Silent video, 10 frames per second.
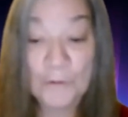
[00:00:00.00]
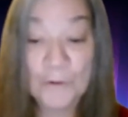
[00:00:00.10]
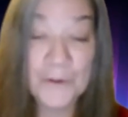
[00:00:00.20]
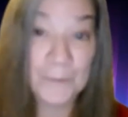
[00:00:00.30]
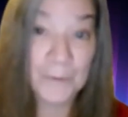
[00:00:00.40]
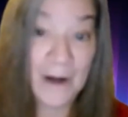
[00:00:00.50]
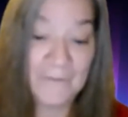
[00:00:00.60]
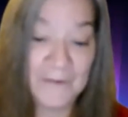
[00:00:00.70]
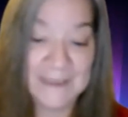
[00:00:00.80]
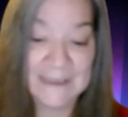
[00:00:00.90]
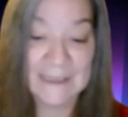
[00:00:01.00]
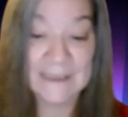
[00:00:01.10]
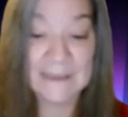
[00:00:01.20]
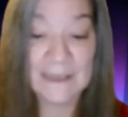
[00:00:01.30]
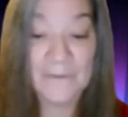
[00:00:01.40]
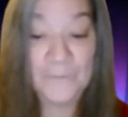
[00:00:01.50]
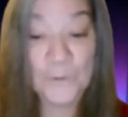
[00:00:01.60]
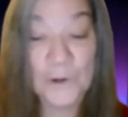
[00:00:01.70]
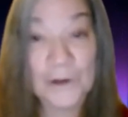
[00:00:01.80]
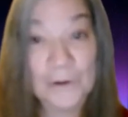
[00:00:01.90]
or the preferences
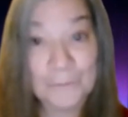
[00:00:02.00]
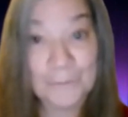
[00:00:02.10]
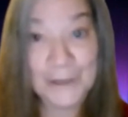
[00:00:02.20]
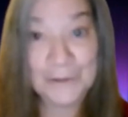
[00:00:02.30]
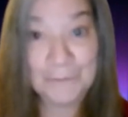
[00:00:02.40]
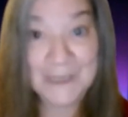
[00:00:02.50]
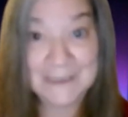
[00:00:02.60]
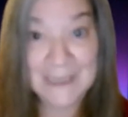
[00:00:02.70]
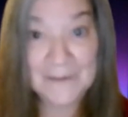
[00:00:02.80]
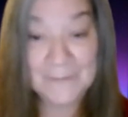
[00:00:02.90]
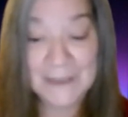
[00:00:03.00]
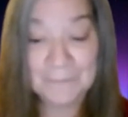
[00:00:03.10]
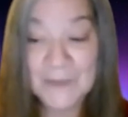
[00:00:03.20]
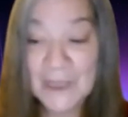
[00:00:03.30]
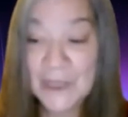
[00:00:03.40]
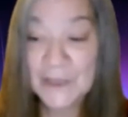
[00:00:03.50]
for where you want to dive in.